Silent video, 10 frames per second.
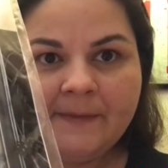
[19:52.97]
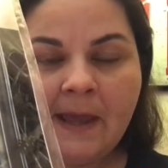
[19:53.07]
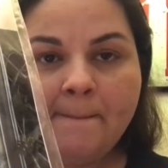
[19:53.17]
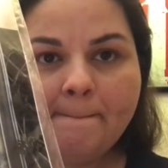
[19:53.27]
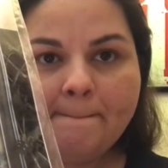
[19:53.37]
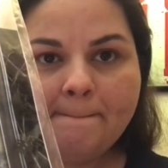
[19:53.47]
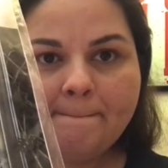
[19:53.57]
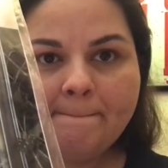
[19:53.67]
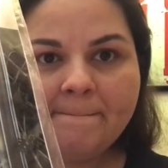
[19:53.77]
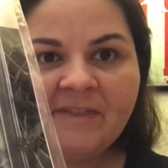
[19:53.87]
Yep,
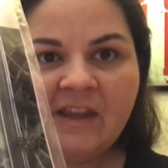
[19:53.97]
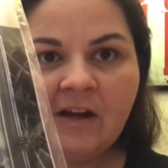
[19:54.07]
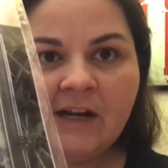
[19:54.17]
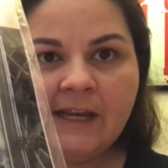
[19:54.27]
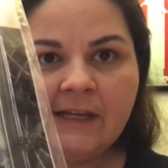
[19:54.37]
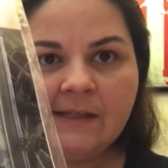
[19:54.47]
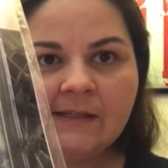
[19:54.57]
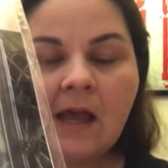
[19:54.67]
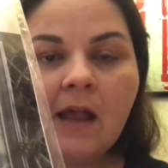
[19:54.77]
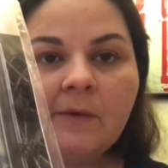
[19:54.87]
there it
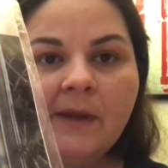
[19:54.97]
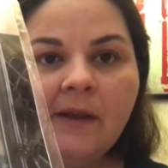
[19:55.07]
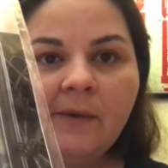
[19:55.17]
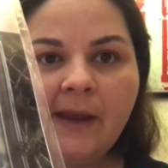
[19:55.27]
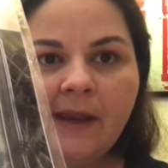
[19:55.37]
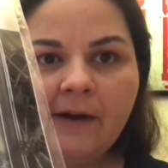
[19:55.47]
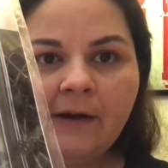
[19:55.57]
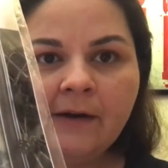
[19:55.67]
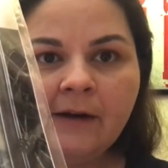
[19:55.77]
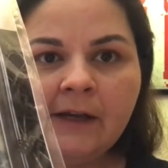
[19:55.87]
is, Halloween
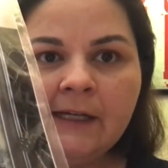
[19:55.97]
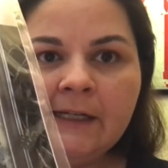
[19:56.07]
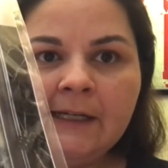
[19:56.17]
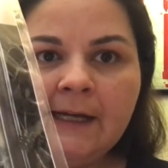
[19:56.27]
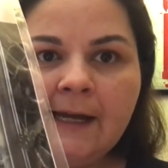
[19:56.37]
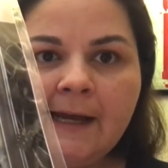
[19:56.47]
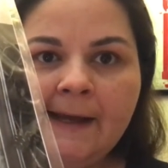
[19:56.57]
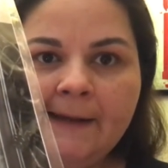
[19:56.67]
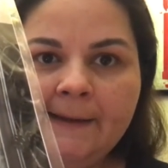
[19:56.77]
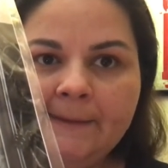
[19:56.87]
Quaker,
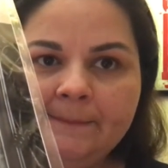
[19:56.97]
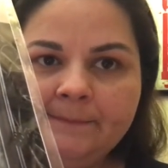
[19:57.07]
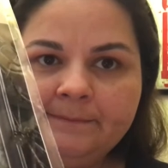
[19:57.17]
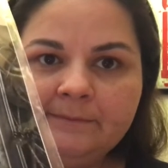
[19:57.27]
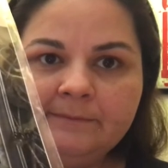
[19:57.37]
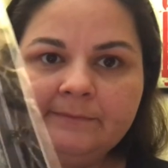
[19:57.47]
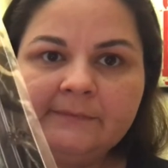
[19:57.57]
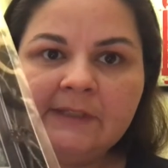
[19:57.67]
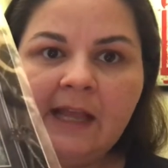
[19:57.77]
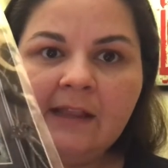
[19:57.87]

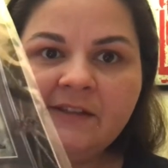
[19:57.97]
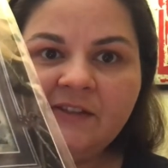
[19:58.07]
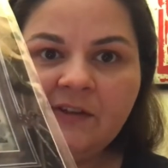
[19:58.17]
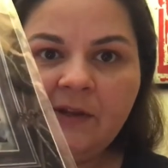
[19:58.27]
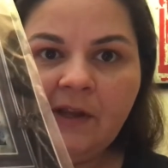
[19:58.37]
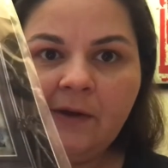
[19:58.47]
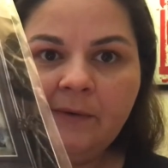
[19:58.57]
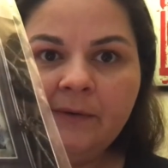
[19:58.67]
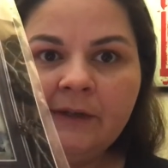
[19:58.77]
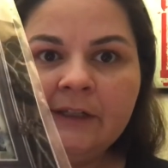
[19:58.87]
Lila's Studio.